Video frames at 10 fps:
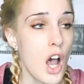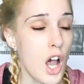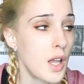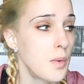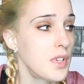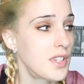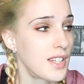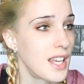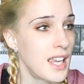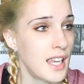I
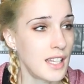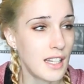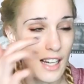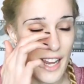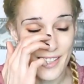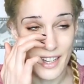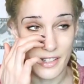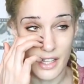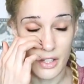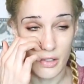was in Claire's
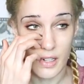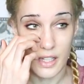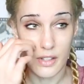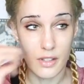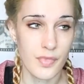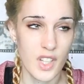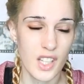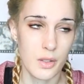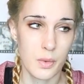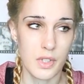Accessories.
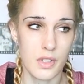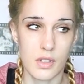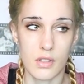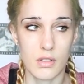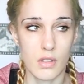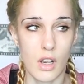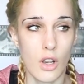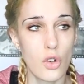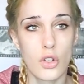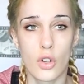This was a
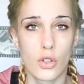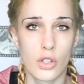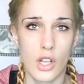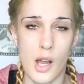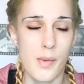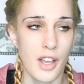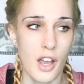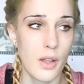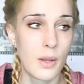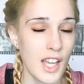long, long time ago.